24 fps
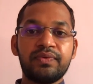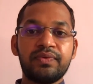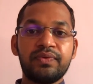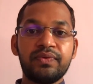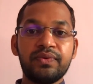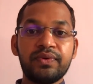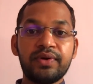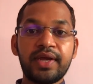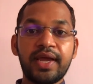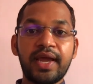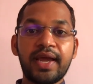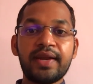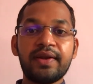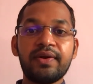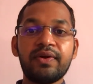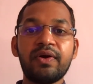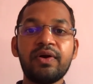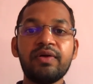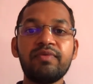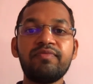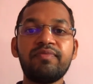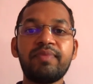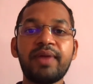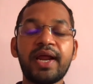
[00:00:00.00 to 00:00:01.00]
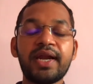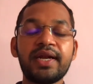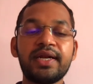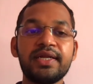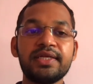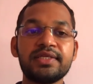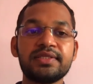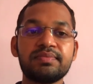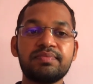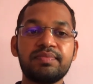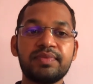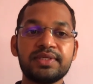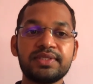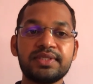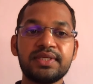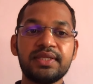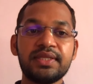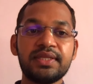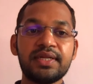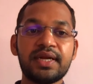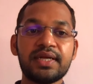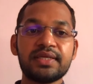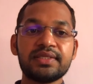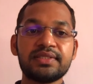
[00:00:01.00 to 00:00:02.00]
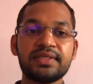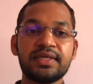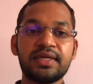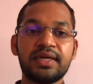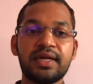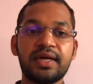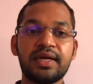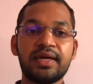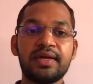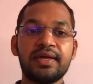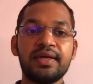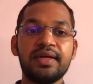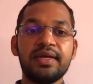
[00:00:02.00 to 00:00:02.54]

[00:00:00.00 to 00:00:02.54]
who cannot practice Masendrasana,